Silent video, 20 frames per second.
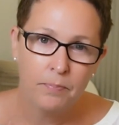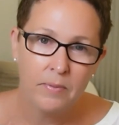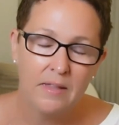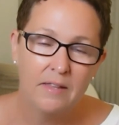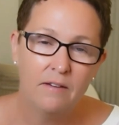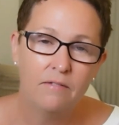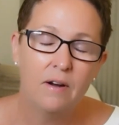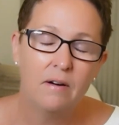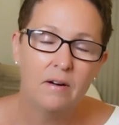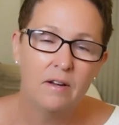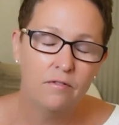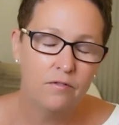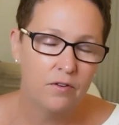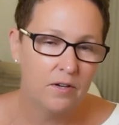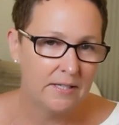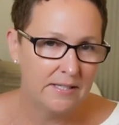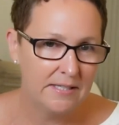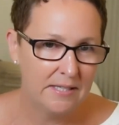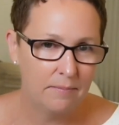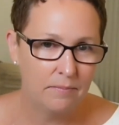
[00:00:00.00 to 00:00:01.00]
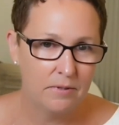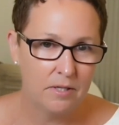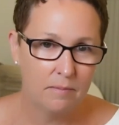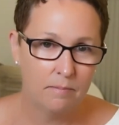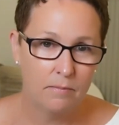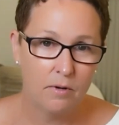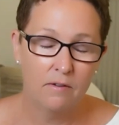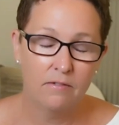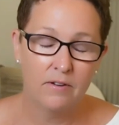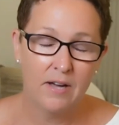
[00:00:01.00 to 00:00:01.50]
the very first
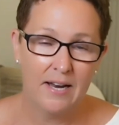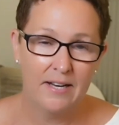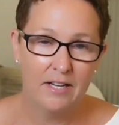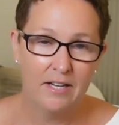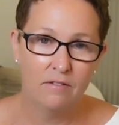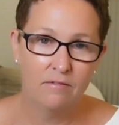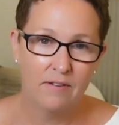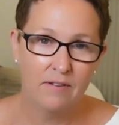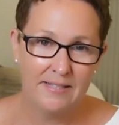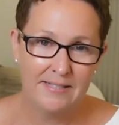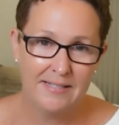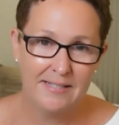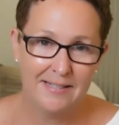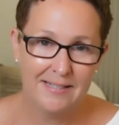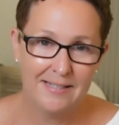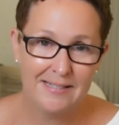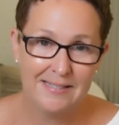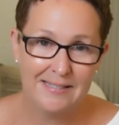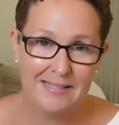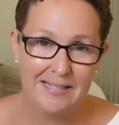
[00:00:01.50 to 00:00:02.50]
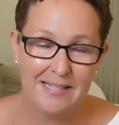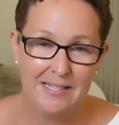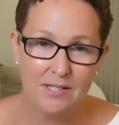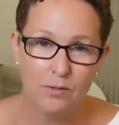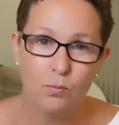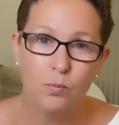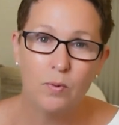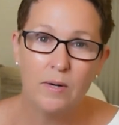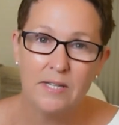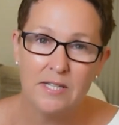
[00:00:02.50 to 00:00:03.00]
symptom of cardiovascular disease,
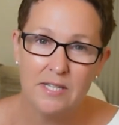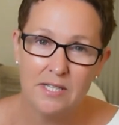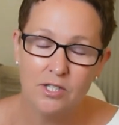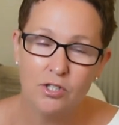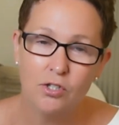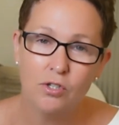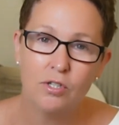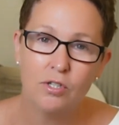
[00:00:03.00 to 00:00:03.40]
which is